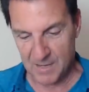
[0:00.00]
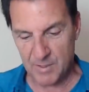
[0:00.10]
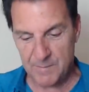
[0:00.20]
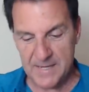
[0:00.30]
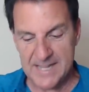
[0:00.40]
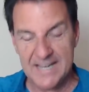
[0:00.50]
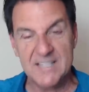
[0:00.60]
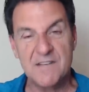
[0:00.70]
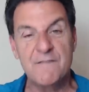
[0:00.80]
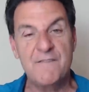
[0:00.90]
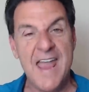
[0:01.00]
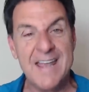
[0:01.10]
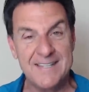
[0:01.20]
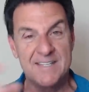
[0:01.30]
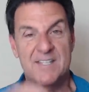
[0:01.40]
me repeat that it's a
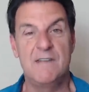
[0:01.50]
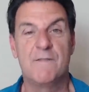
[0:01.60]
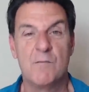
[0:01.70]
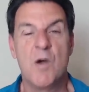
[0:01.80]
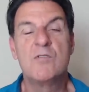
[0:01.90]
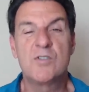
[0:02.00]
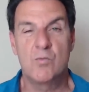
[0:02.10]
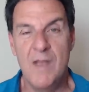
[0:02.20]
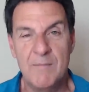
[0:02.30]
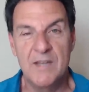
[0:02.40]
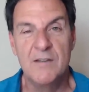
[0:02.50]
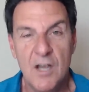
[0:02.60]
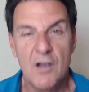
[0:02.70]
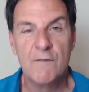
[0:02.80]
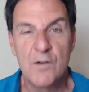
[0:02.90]
fantasy for most women
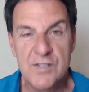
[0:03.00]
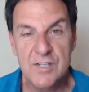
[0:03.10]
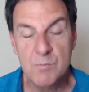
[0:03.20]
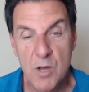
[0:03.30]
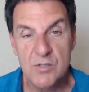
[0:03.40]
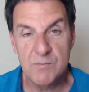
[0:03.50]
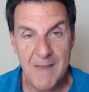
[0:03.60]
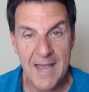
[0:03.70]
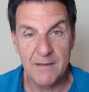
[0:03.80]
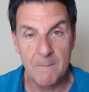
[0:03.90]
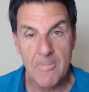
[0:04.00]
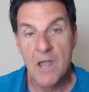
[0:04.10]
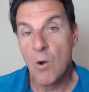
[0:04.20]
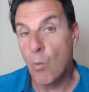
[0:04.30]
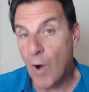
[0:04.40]
versus most men.
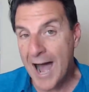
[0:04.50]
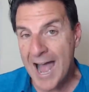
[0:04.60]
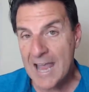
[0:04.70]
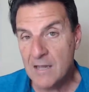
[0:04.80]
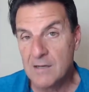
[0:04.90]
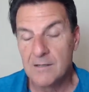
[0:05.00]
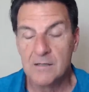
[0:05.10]
Why?